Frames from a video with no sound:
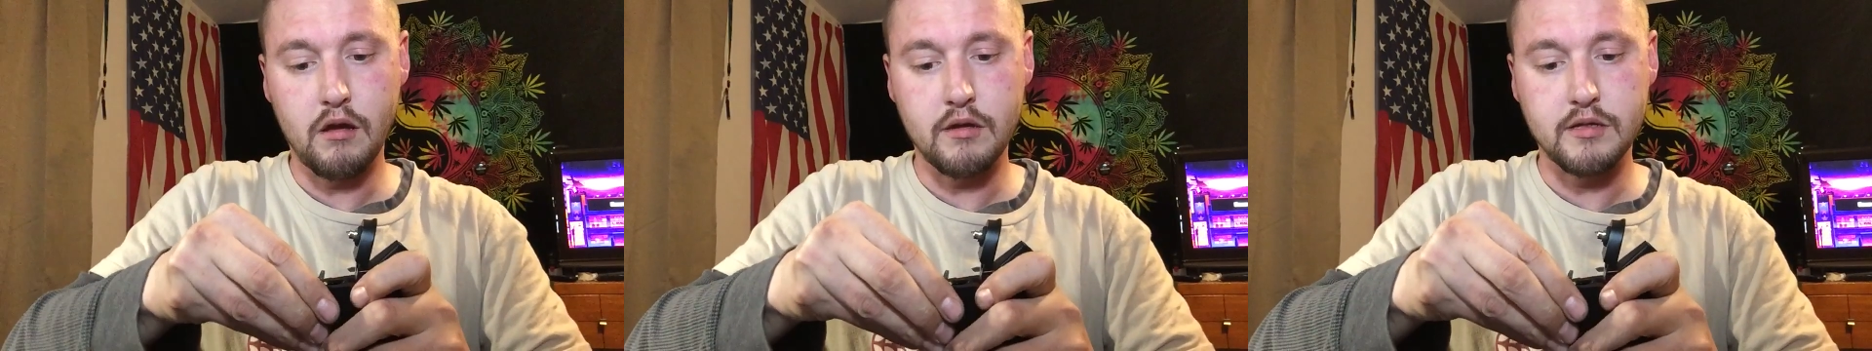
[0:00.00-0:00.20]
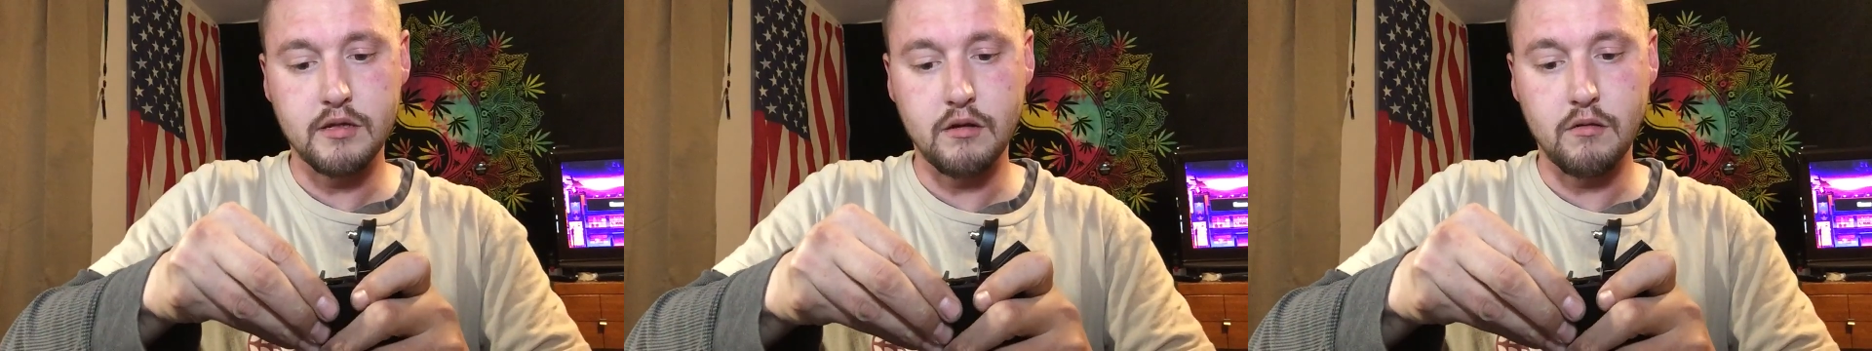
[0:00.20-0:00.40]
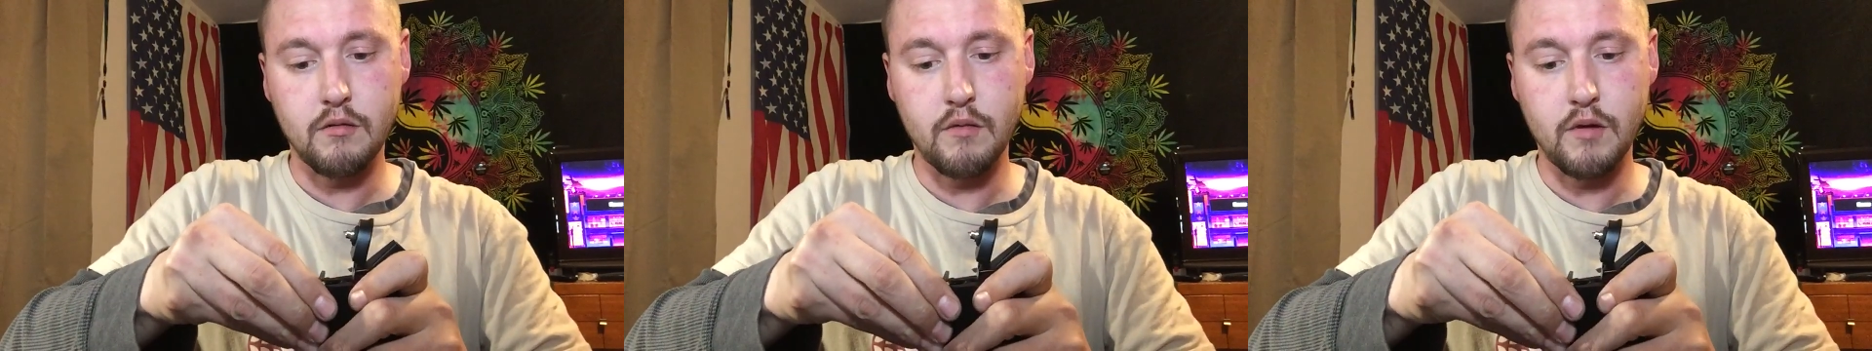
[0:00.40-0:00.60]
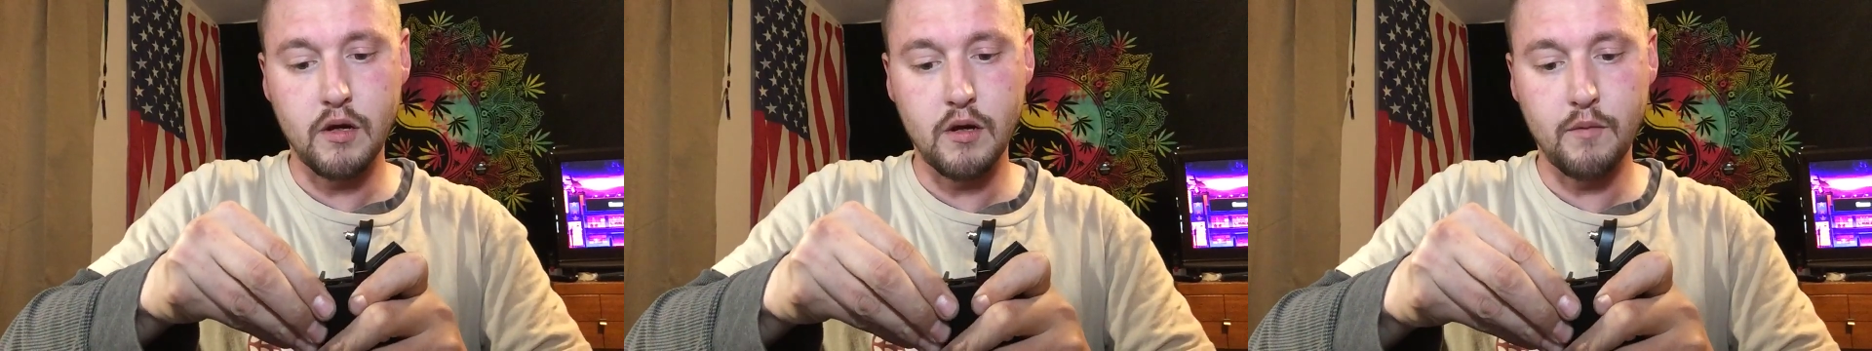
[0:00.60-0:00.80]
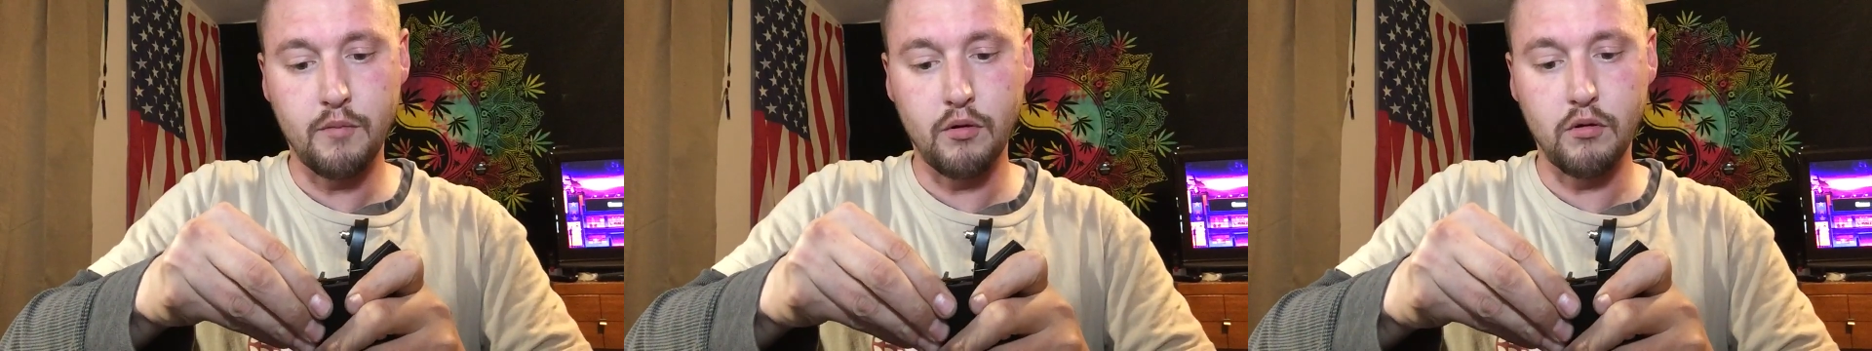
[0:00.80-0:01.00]
So
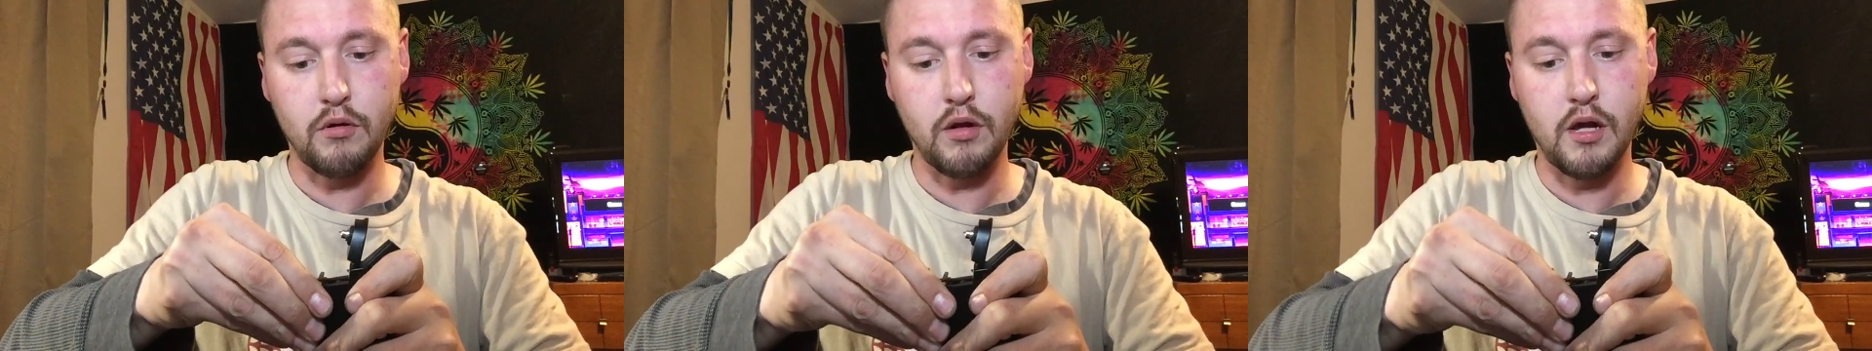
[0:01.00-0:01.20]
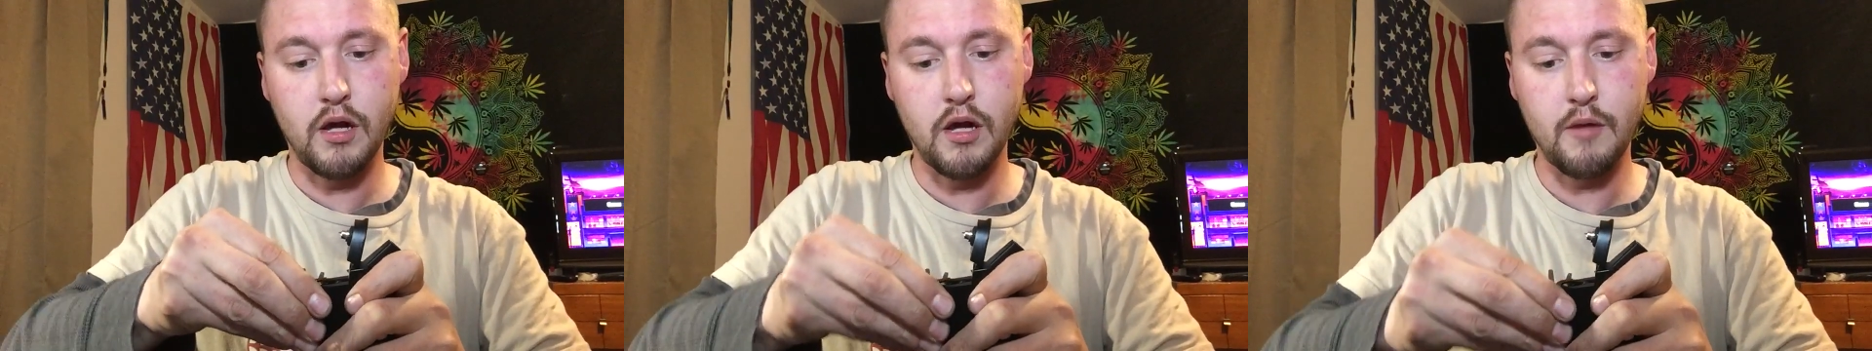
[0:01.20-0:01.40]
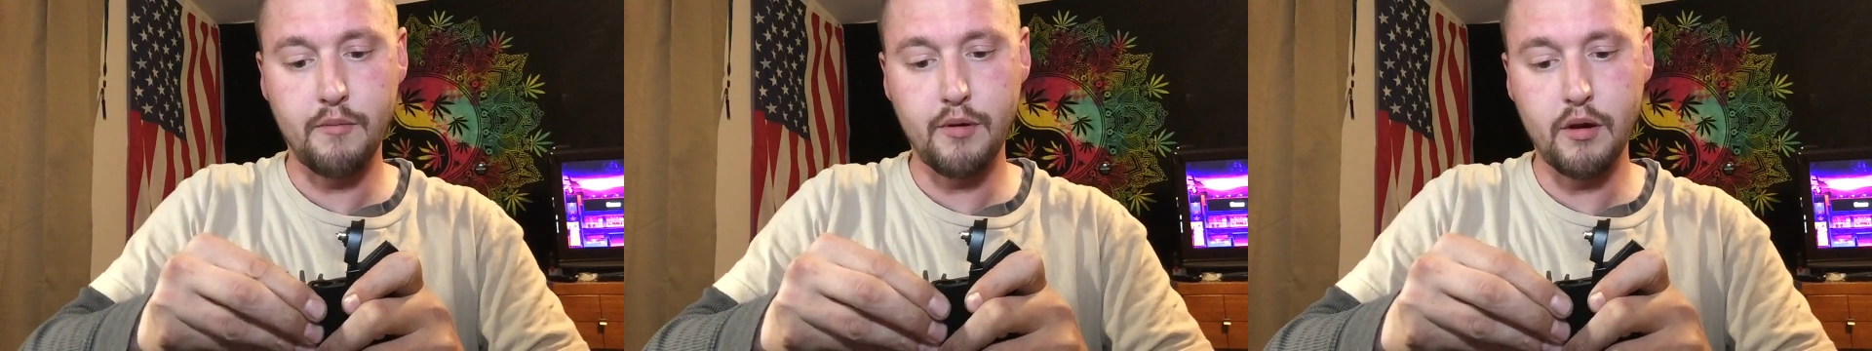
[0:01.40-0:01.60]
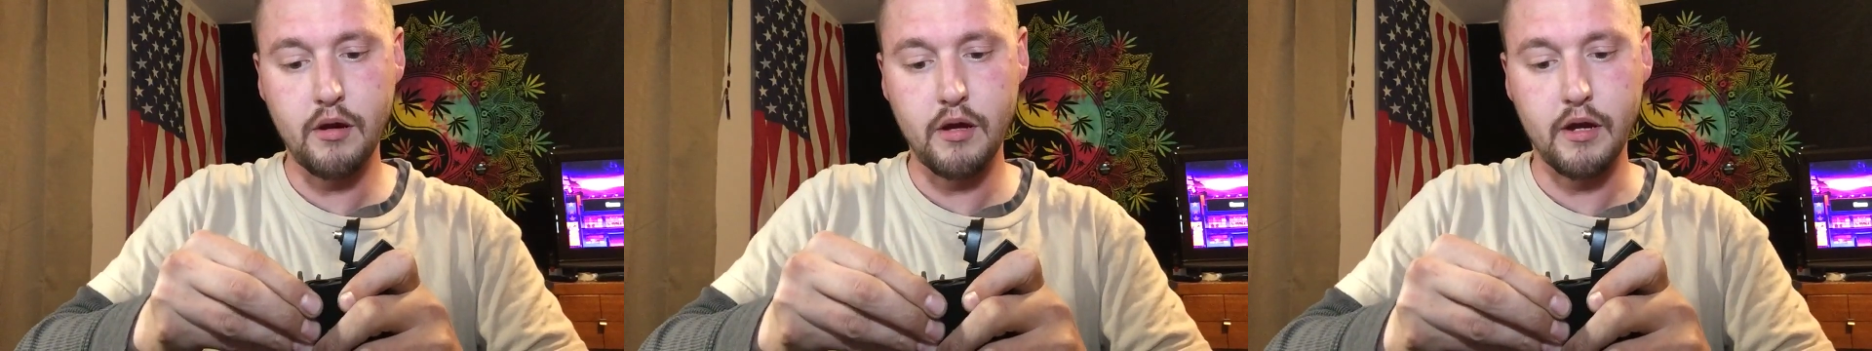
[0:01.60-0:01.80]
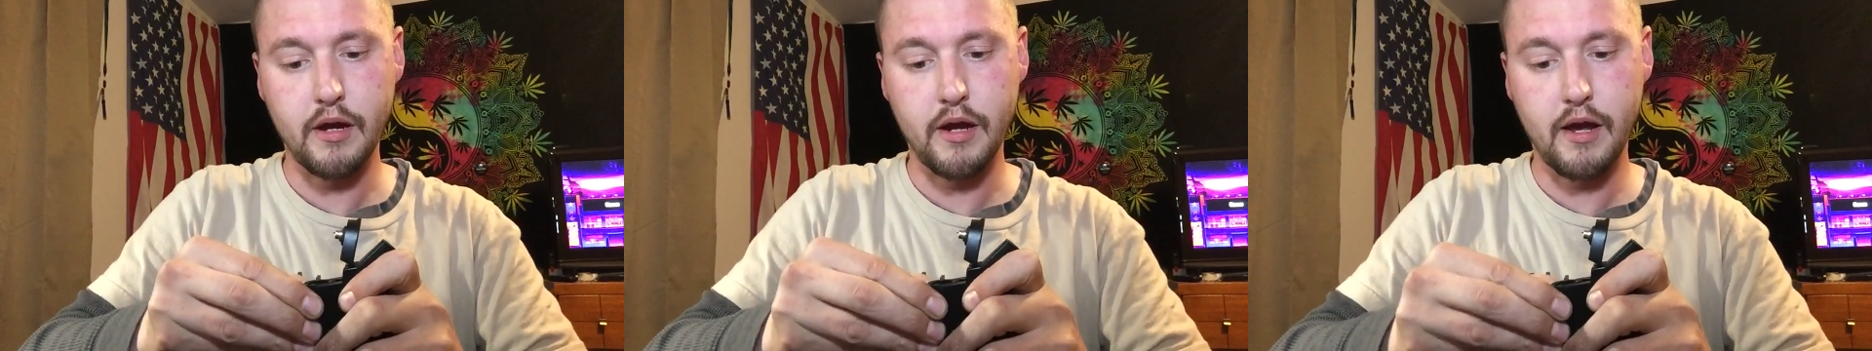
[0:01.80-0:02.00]
pull up
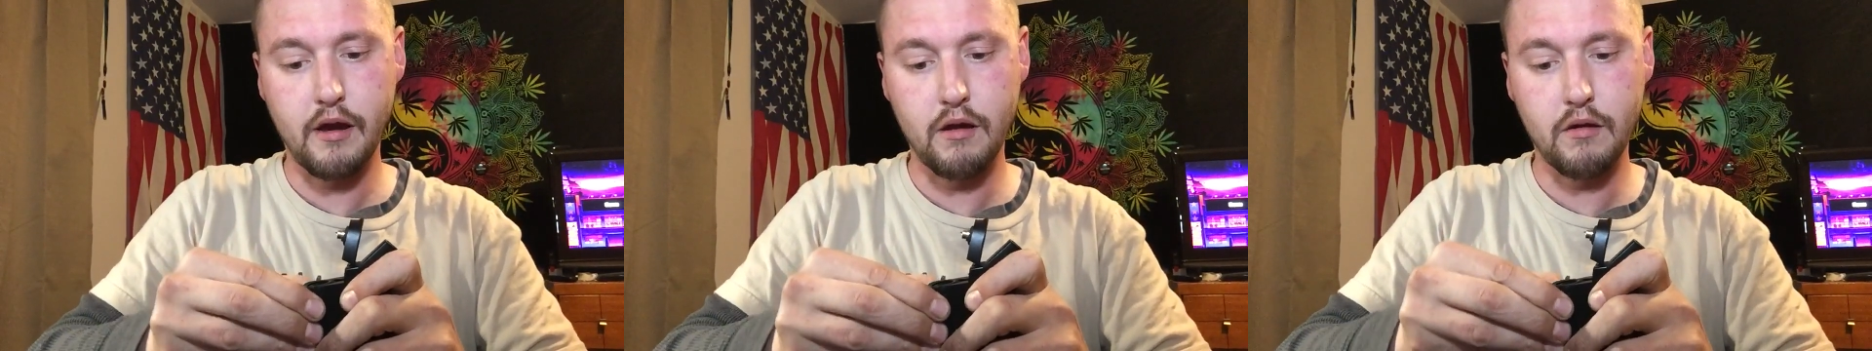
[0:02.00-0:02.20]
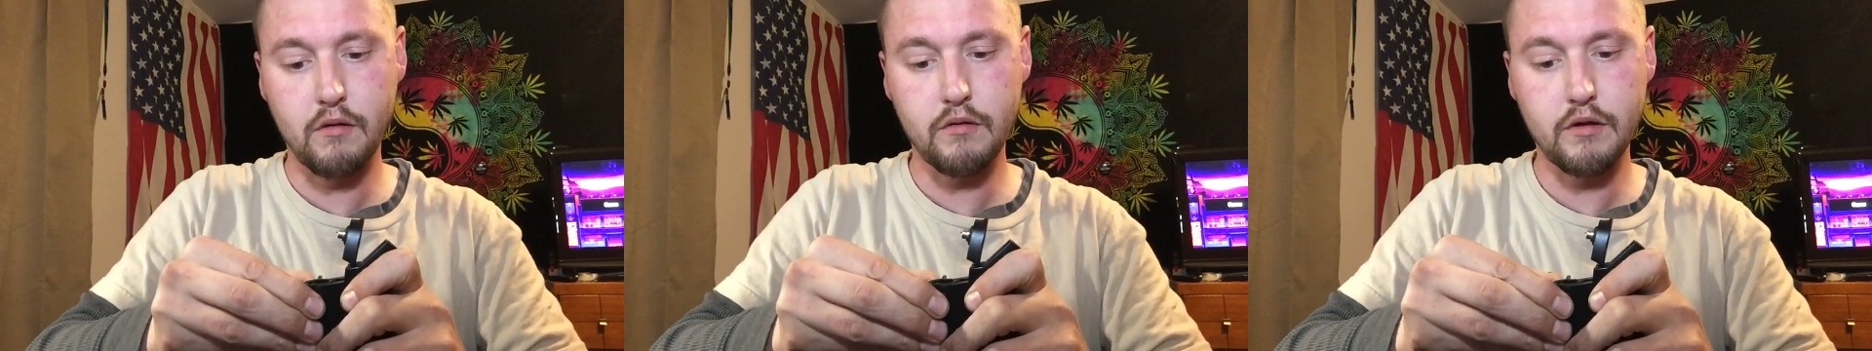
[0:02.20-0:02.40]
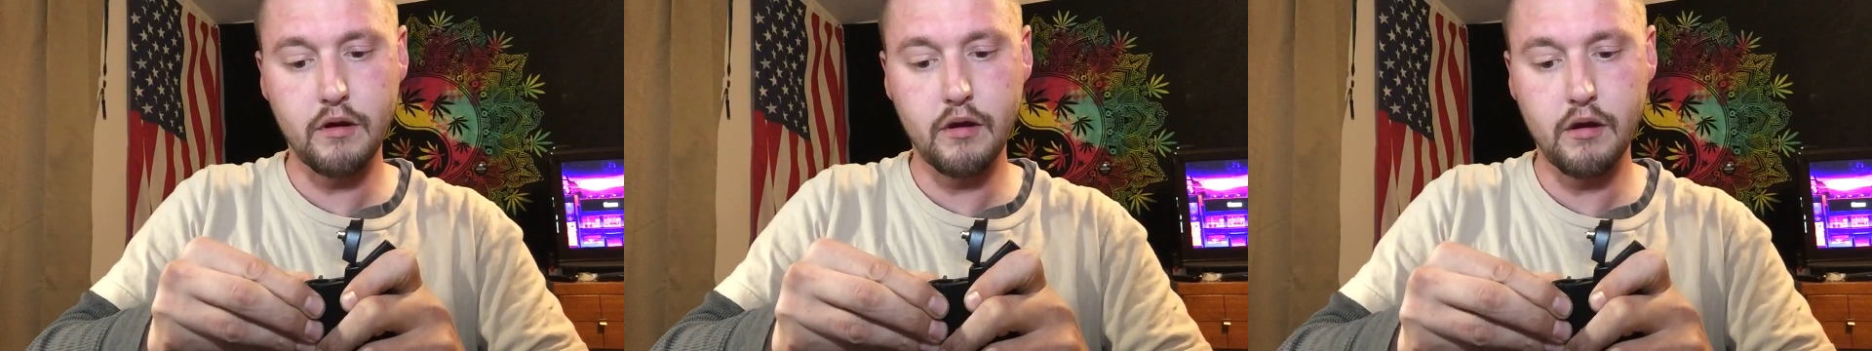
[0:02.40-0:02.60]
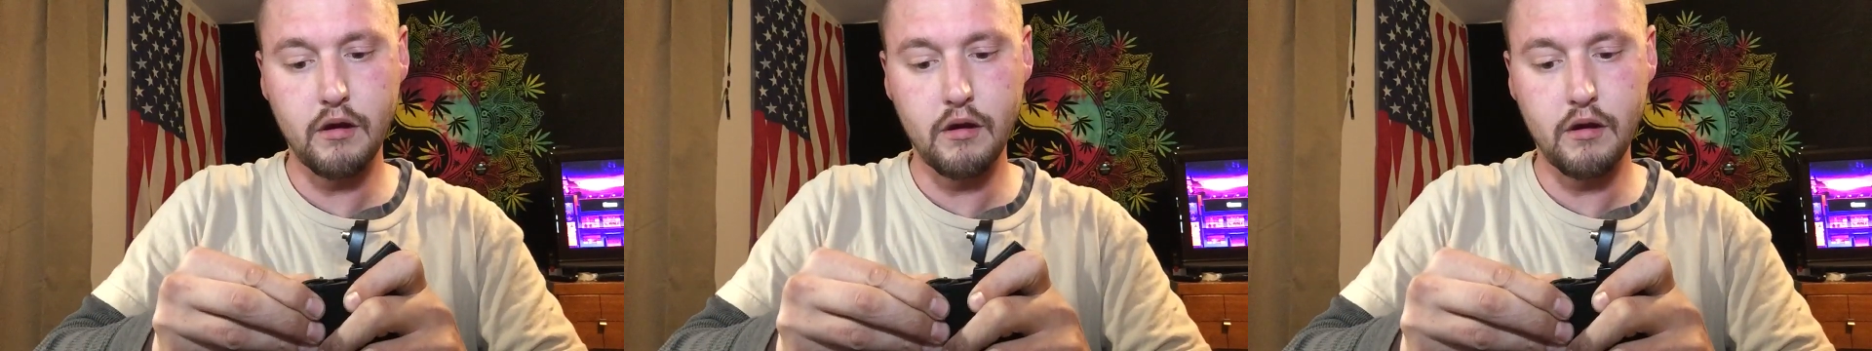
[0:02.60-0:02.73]
and out.